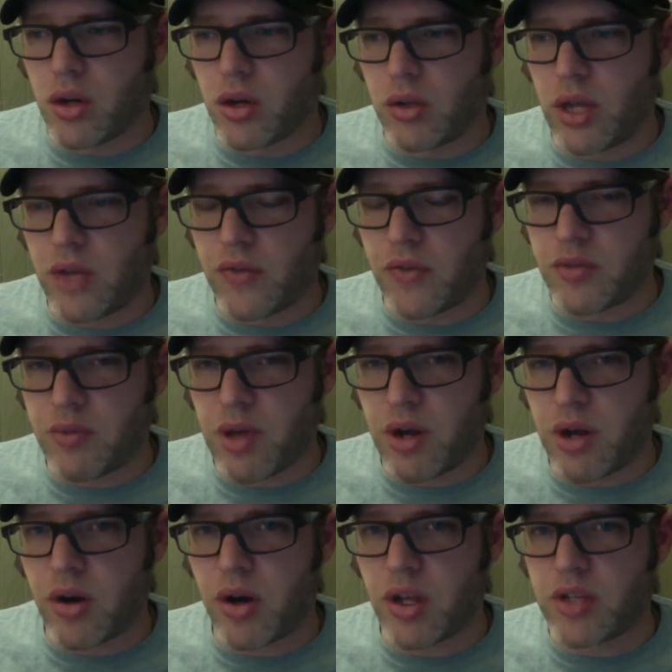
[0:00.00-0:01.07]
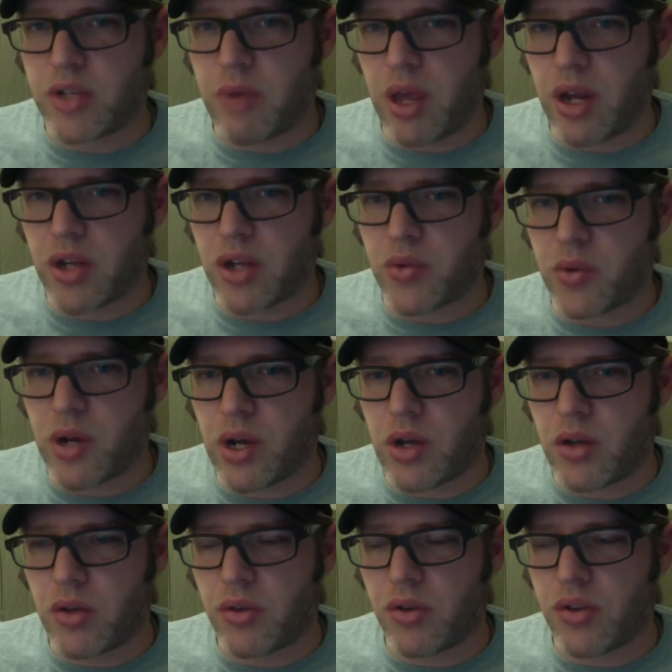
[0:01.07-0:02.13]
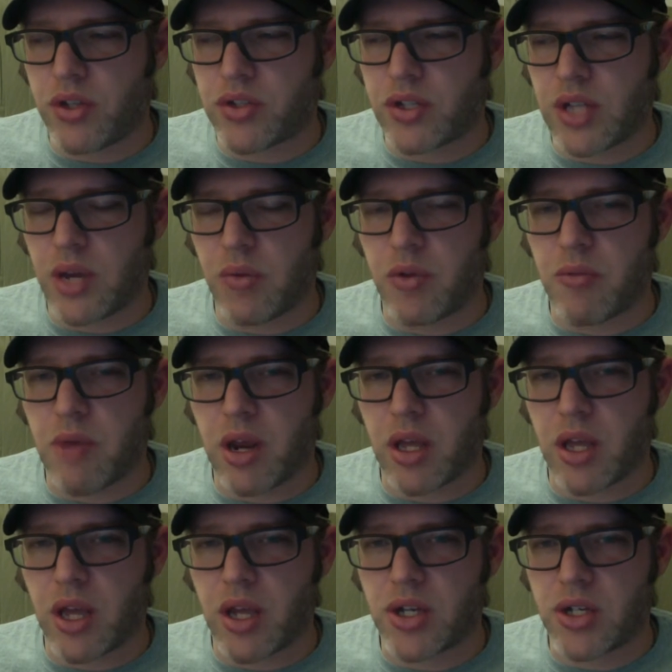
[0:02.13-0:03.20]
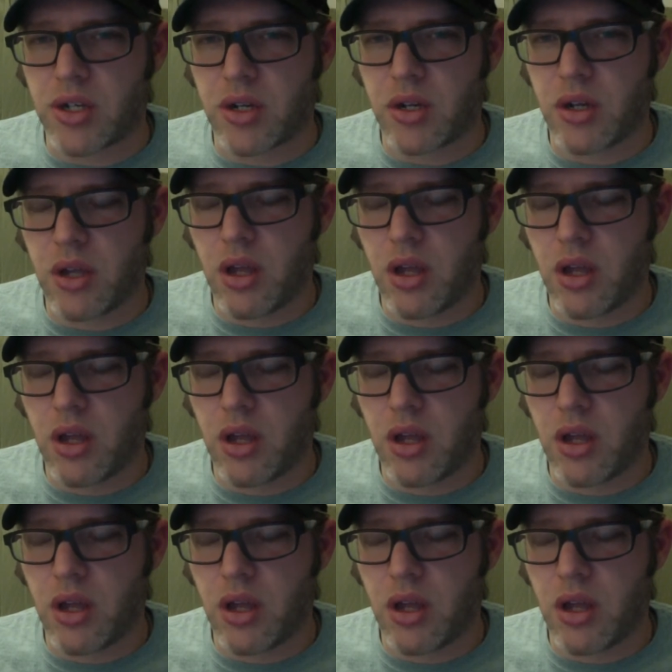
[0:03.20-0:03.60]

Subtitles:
life is better, it's managed well, things like that with medication.